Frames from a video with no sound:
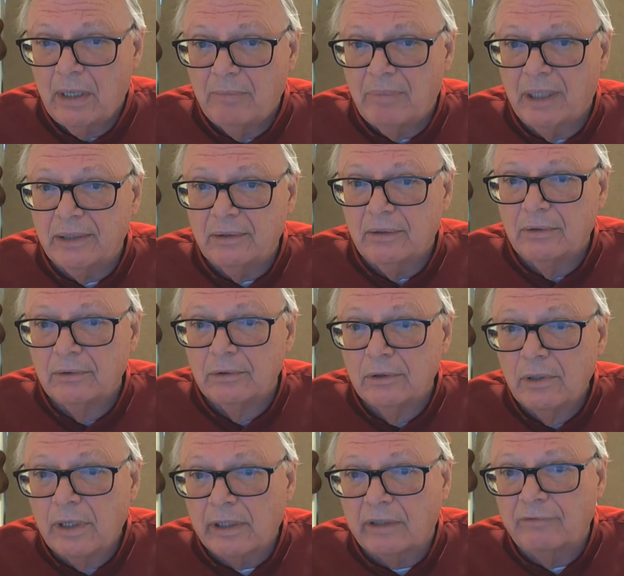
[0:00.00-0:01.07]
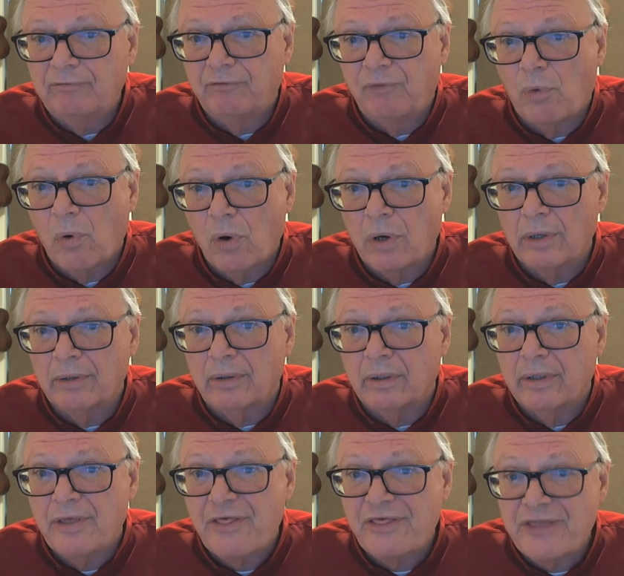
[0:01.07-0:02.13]
but look for
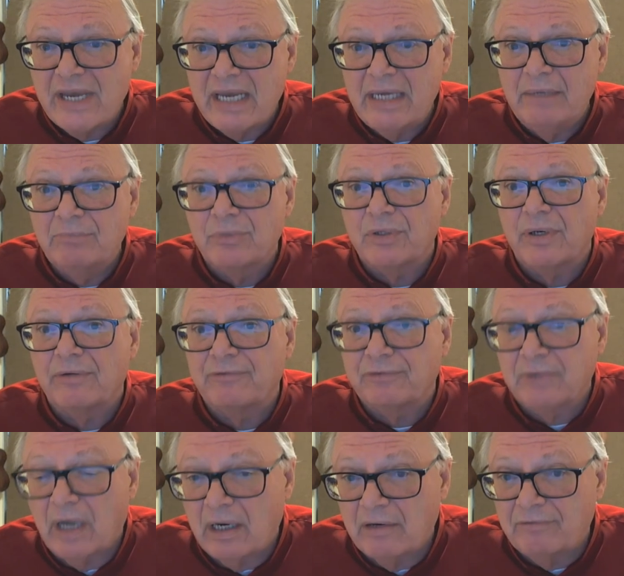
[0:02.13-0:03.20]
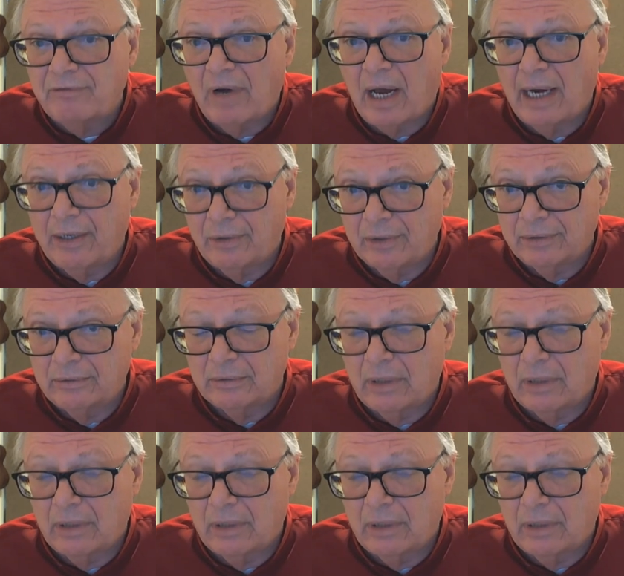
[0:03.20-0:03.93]
themes of, of Ireland.